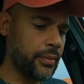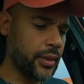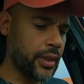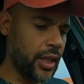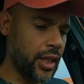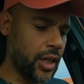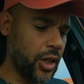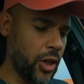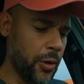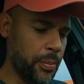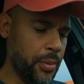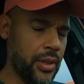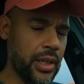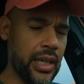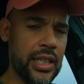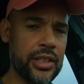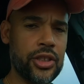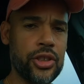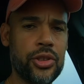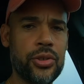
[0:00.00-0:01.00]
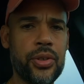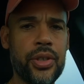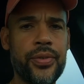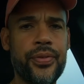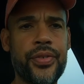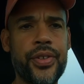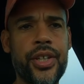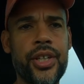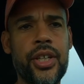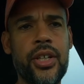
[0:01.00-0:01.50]
Uh, hope you guys enjoyed the
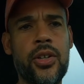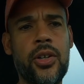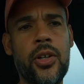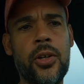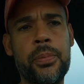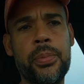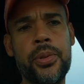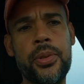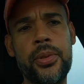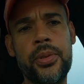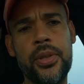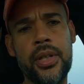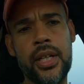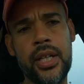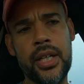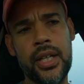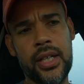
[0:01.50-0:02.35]
video. Hope you